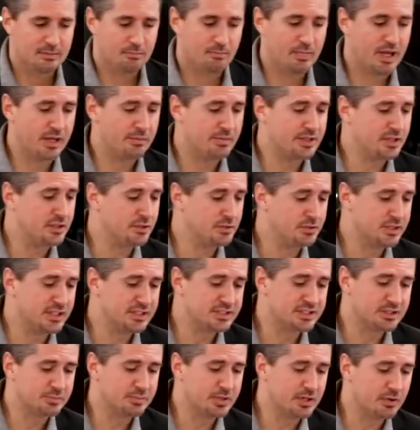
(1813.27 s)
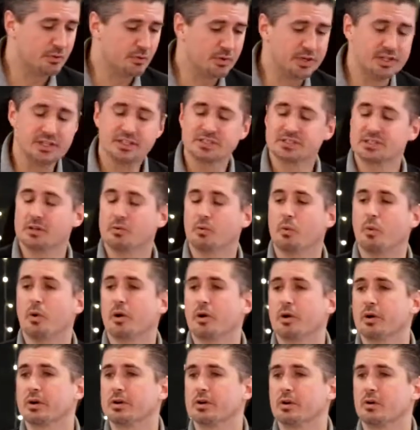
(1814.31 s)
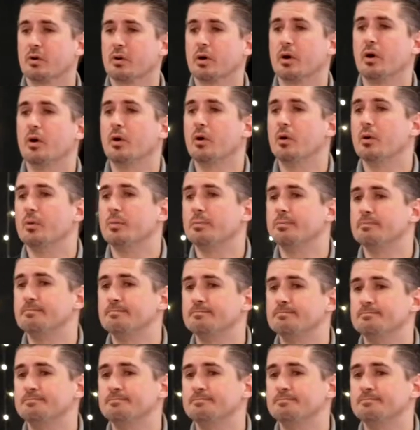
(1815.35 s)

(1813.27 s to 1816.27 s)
maybe you need to be a witness at work or home.